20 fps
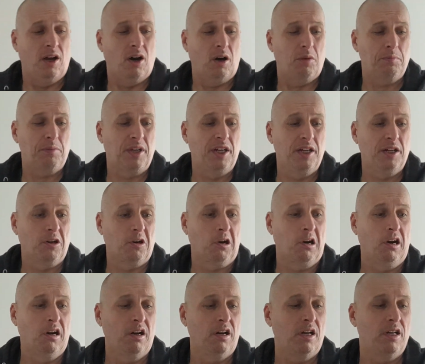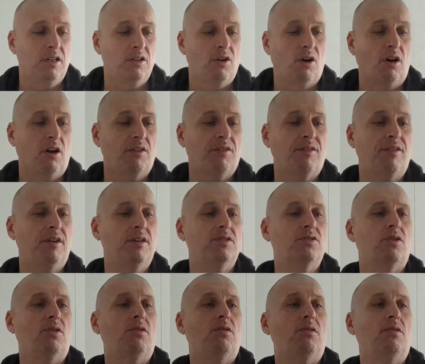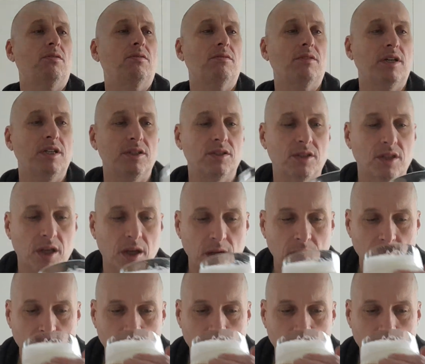Up here in the north. So let's,